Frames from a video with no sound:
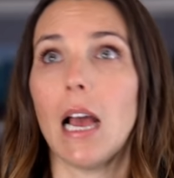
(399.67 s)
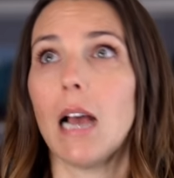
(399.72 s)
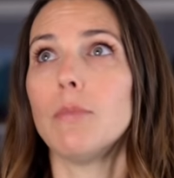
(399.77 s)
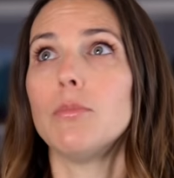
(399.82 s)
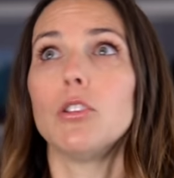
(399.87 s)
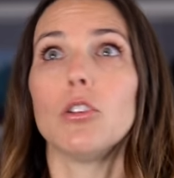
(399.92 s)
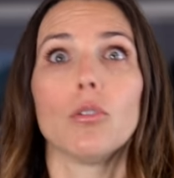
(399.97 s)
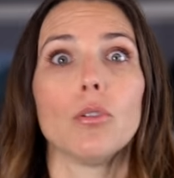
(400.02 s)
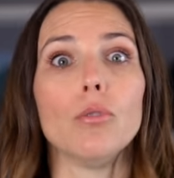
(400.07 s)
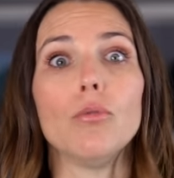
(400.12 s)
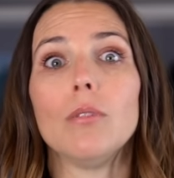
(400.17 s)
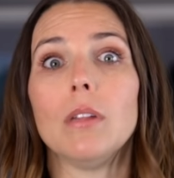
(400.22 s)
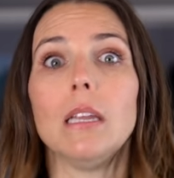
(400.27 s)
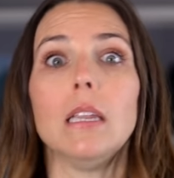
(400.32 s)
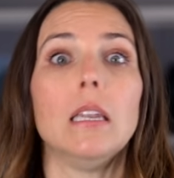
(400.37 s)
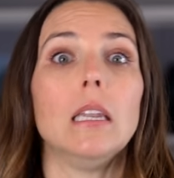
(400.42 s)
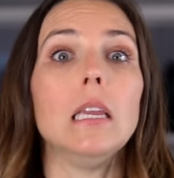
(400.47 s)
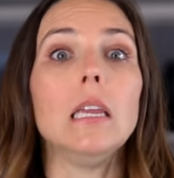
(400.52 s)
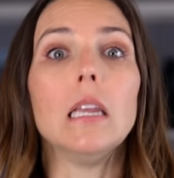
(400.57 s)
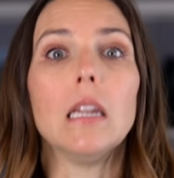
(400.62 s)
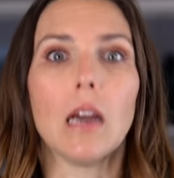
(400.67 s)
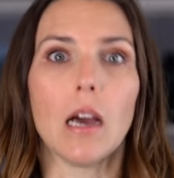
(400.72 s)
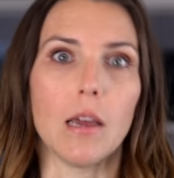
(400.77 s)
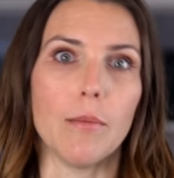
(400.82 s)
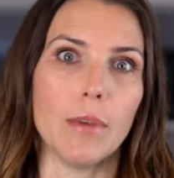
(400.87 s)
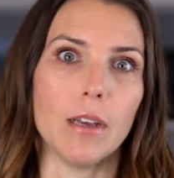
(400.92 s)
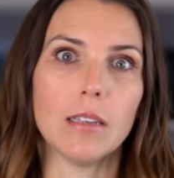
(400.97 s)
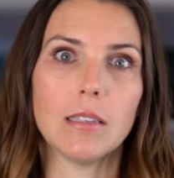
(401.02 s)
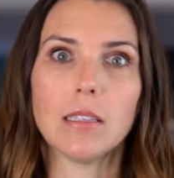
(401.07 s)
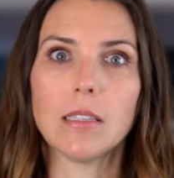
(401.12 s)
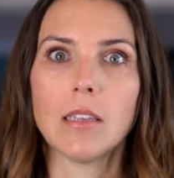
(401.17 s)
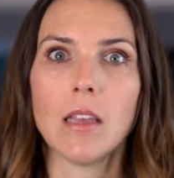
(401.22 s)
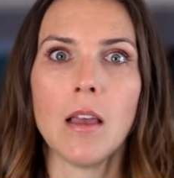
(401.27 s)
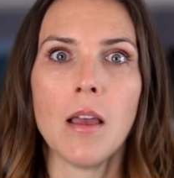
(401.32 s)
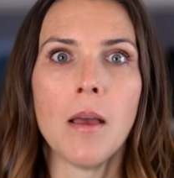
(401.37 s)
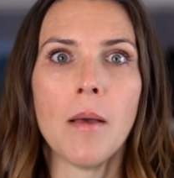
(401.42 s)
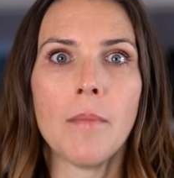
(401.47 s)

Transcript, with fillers: absolutely need IBIS.